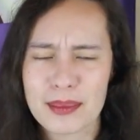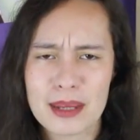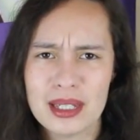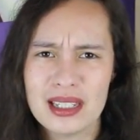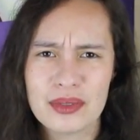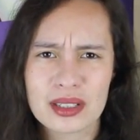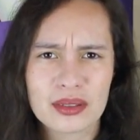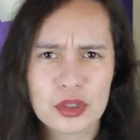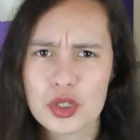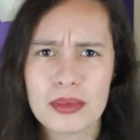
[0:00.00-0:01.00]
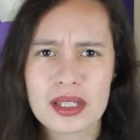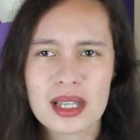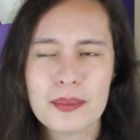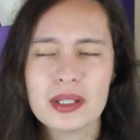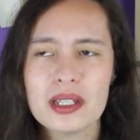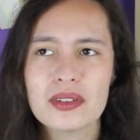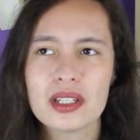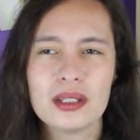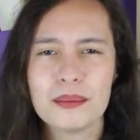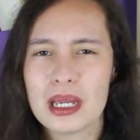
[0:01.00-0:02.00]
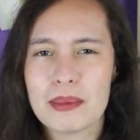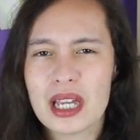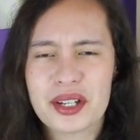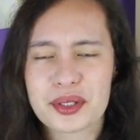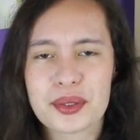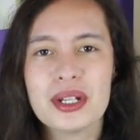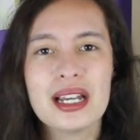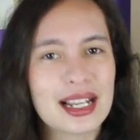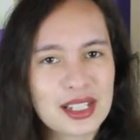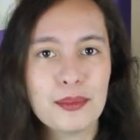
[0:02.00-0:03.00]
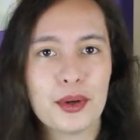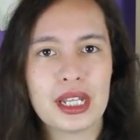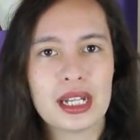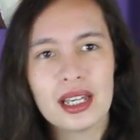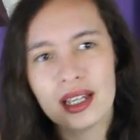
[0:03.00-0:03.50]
maybe even 2 months I believe, maybe, I don't know, at some point.